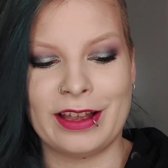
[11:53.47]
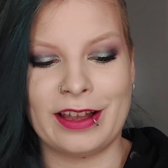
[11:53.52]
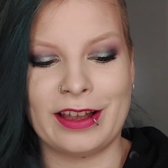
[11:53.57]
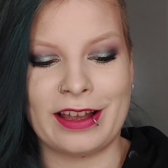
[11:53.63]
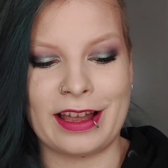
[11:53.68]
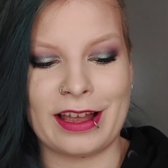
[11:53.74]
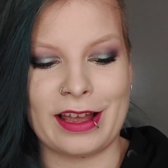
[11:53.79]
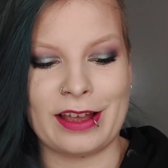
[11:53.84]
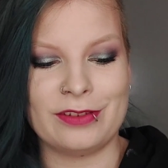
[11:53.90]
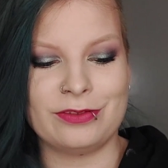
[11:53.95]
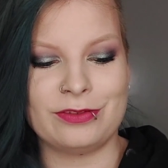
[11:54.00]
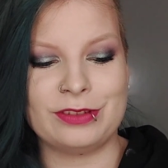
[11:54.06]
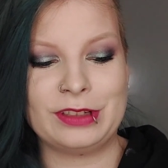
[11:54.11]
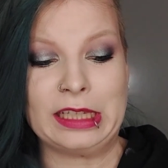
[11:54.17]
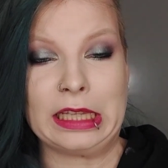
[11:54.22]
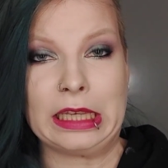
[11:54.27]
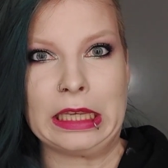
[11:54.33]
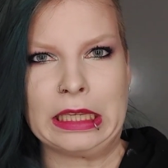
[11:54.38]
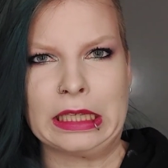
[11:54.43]

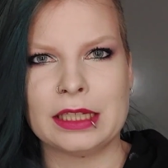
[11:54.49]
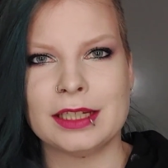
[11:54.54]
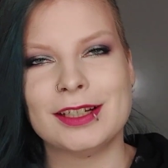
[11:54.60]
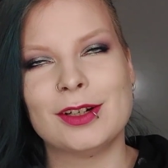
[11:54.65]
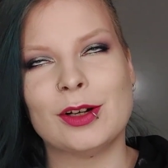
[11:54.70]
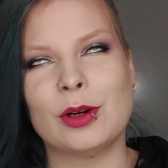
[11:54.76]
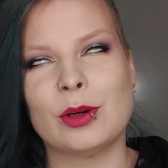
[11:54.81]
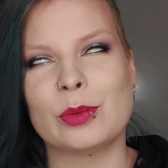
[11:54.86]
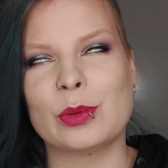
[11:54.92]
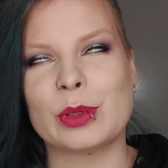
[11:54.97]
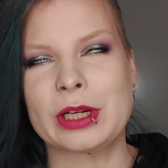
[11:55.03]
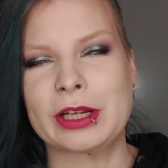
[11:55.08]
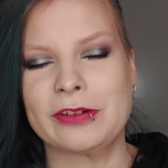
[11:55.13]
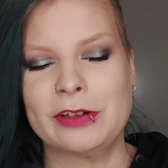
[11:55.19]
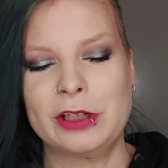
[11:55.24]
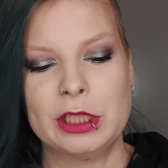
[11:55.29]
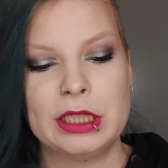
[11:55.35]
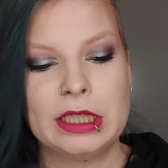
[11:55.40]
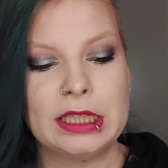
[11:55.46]
halfly,
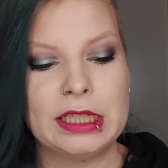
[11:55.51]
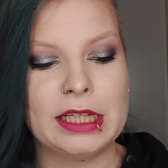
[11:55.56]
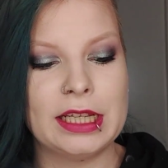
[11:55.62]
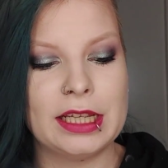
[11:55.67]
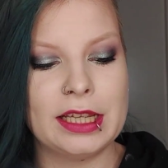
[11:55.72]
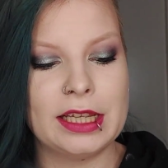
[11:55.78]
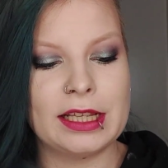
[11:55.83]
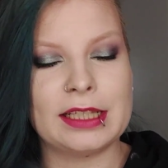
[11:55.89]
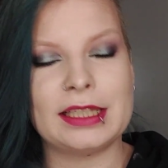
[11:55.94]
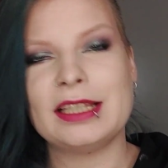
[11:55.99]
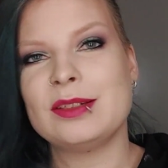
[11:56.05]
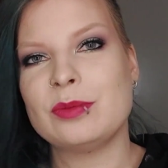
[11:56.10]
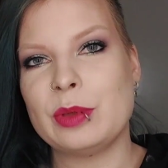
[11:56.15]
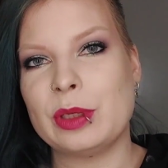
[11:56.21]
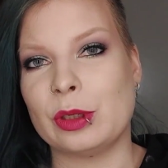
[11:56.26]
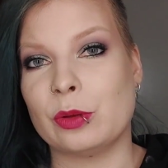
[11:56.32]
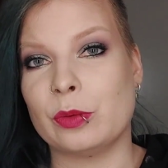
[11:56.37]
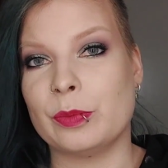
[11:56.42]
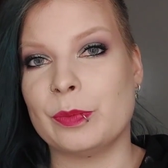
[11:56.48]
whatever. Let me
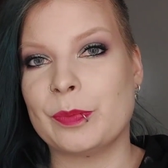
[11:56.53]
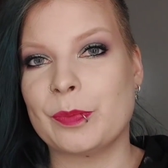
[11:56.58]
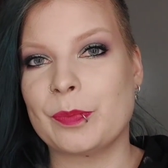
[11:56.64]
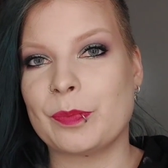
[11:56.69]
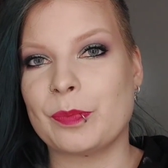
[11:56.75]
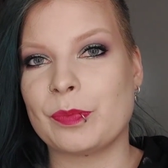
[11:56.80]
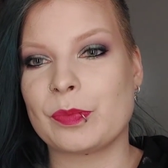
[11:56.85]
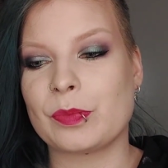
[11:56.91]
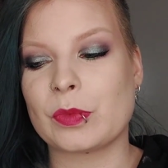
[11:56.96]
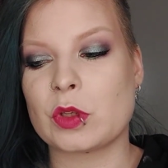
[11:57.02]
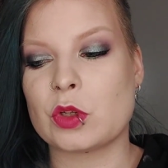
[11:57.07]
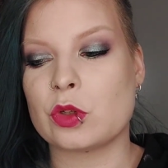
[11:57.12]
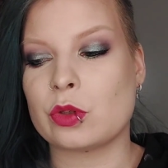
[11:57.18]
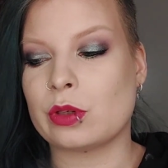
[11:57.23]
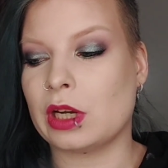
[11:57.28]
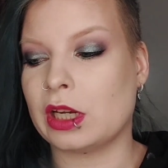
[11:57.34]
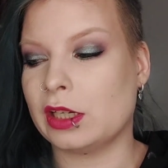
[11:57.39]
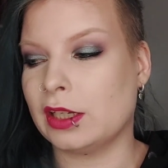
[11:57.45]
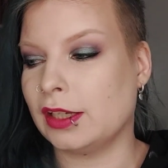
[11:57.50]
know. Should
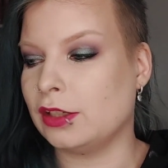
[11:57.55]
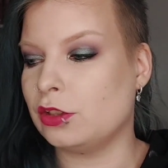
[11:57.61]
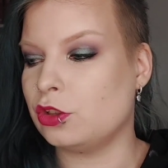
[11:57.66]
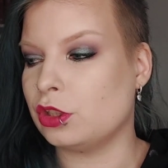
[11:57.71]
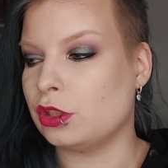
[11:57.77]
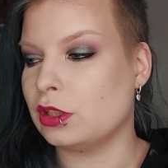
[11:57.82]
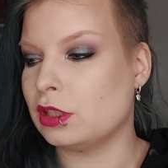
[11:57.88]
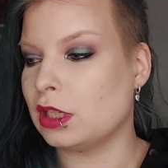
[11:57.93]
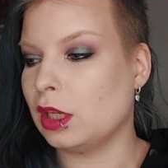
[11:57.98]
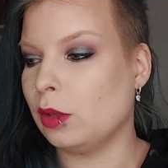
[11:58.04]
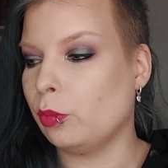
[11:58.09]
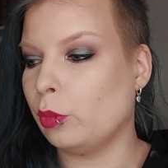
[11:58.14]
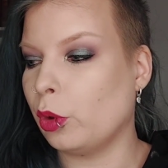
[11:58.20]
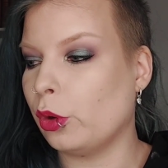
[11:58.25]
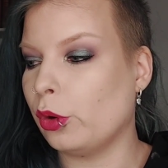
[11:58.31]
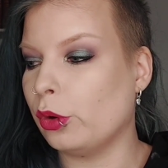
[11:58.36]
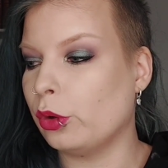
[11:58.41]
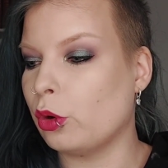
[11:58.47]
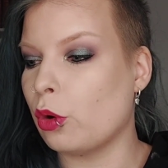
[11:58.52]
I just keep
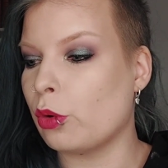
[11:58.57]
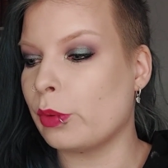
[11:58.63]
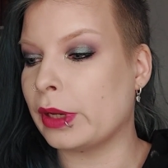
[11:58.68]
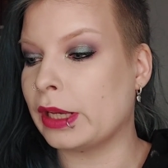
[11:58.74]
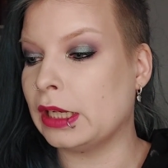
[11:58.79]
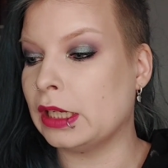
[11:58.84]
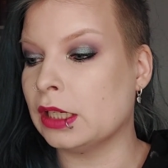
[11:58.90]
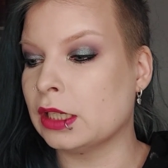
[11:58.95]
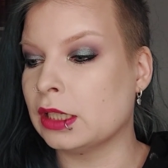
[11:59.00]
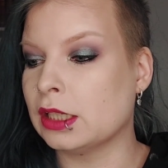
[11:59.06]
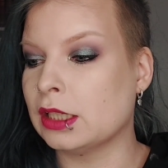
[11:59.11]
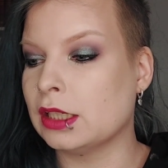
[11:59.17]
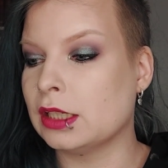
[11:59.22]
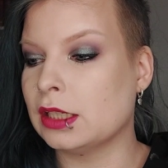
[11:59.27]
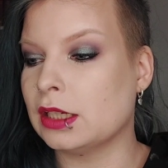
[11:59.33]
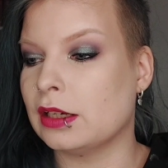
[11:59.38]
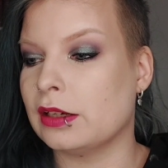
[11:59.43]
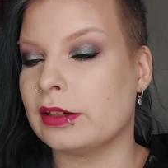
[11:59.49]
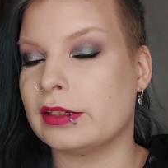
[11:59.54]
on going
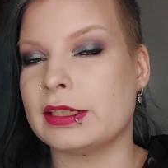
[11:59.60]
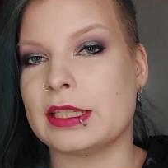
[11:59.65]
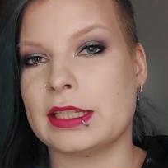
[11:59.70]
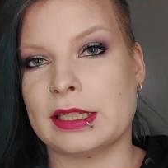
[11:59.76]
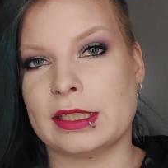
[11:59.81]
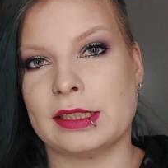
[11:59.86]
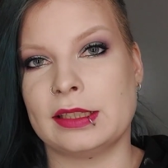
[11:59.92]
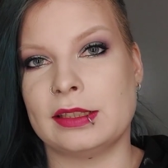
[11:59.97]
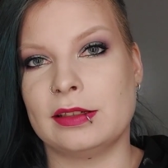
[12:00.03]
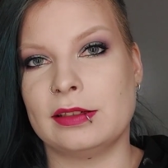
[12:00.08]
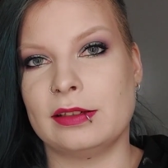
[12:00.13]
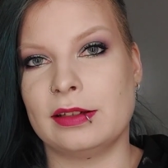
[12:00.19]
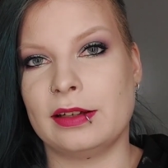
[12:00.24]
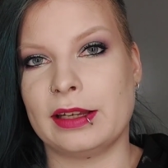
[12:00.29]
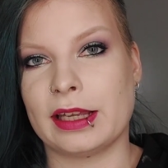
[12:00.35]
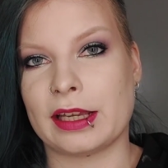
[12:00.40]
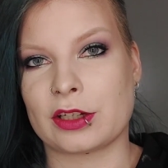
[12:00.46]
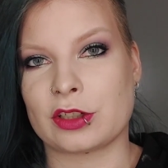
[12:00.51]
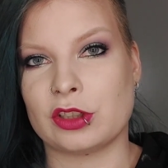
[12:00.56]
until
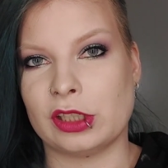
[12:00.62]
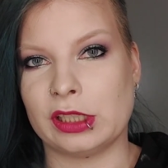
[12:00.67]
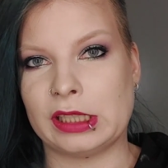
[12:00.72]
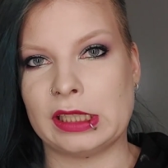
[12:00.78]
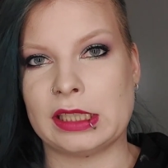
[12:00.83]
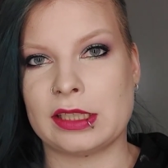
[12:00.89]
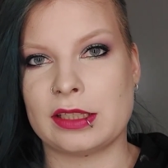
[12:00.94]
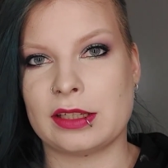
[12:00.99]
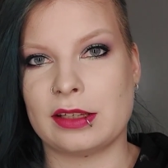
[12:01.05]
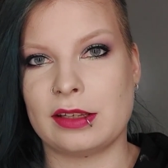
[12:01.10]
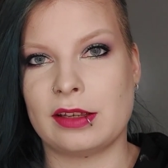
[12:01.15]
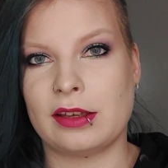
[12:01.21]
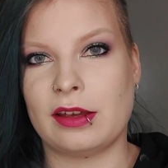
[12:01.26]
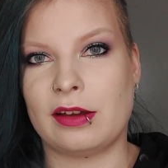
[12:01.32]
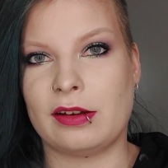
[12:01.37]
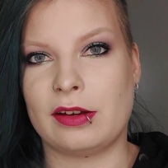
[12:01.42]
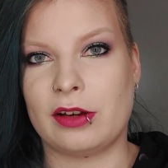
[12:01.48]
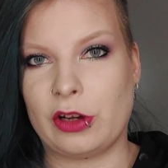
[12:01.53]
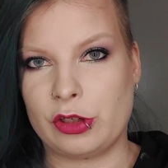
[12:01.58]
I actually hit
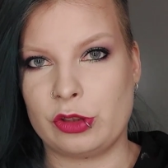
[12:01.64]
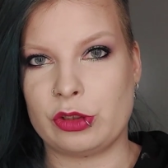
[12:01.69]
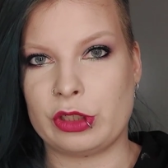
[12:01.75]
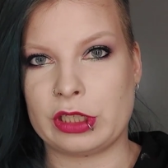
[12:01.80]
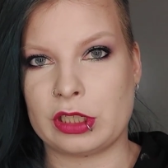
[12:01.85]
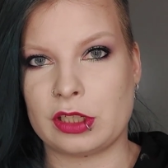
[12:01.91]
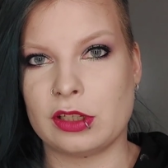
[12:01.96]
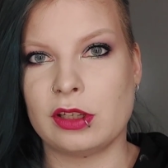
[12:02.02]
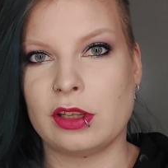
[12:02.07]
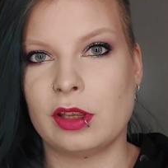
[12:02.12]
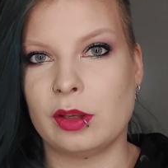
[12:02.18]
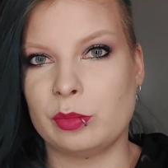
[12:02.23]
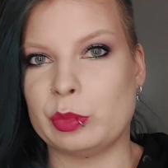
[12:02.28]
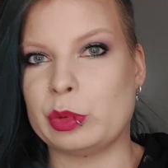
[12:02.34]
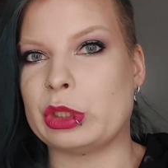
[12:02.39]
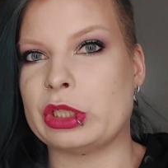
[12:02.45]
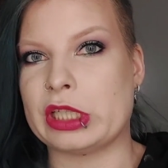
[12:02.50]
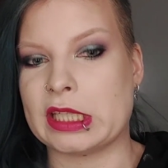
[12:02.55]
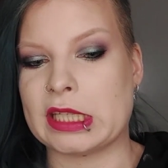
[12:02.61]

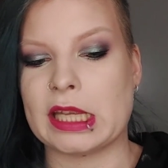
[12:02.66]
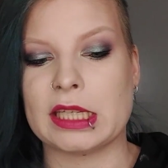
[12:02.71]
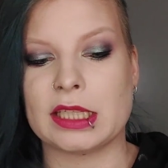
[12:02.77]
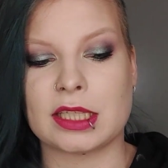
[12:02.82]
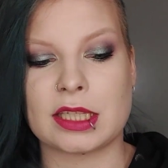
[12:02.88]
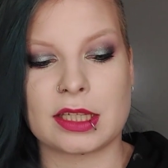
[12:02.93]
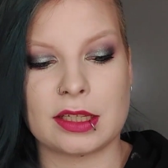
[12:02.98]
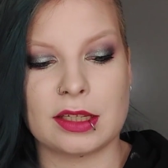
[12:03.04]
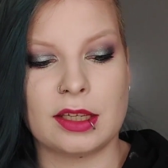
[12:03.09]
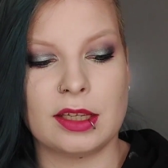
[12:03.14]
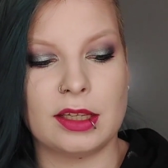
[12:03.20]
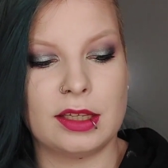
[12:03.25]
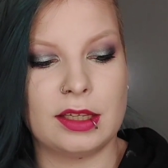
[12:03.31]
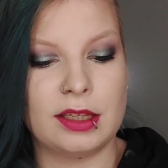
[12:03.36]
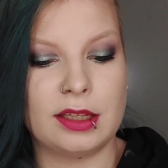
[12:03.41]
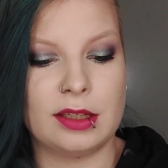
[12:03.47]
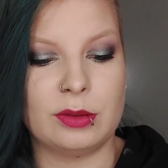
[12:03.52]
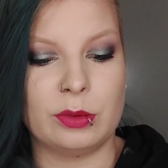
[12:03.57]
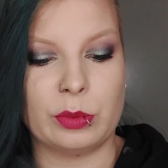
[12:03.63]
100%
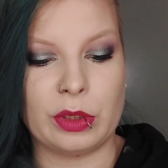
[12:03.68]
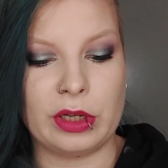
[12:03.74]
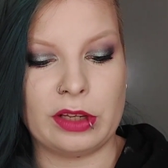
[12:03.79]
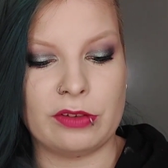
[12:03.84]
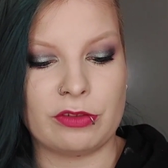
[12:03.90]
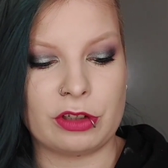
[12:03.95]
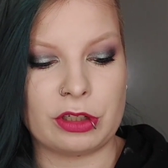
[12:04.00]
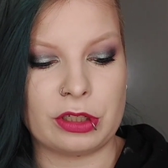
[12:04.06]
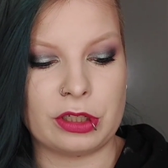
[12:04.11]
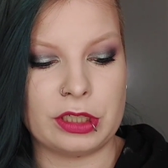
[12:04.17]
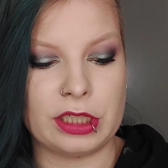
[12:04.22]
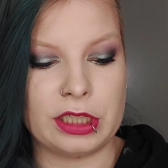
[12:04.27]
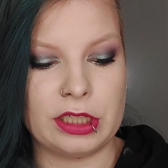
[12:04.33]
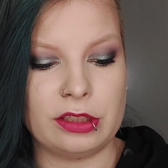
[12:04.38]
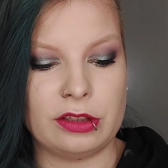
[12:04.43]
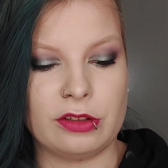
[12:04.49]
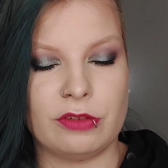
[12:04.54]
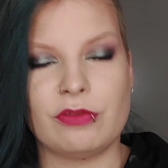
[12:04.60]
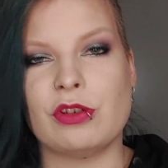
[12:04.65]
whenever
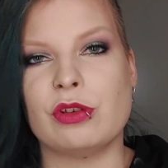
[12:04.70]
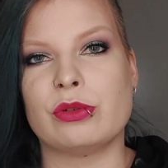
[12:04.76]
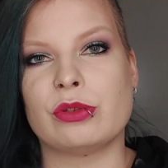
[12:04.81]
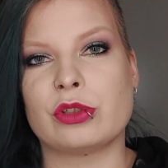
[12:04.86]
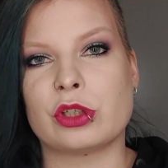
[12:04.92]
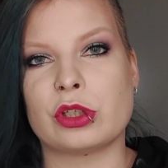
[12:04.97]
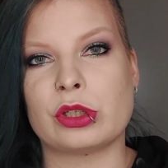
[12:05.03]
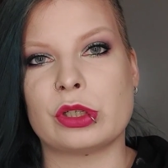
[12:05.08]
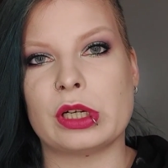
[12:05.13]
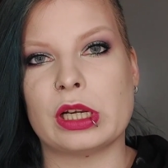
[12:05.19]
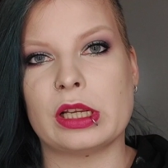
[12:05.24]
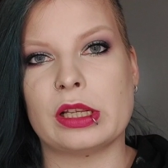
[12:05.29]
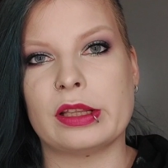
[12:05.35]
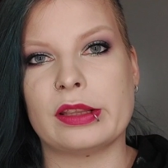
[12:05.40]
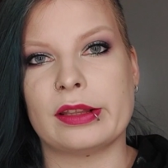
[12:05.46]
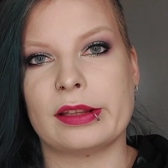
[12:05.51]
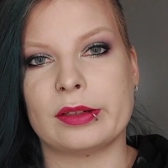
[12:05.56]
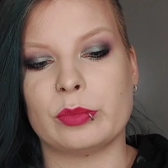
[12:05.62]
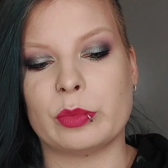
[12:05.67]
in the future
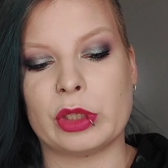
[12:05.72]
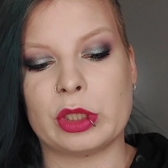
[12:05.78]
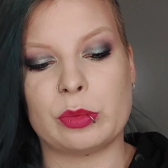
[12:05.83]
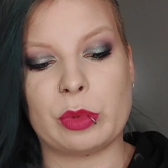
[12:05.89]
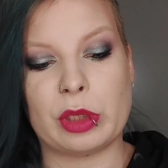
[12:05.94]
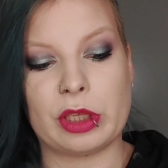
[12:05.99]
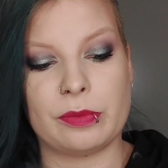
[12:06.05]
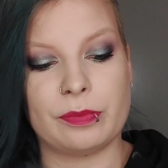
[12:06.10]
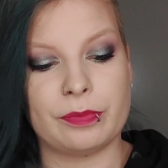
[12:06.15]
that might be?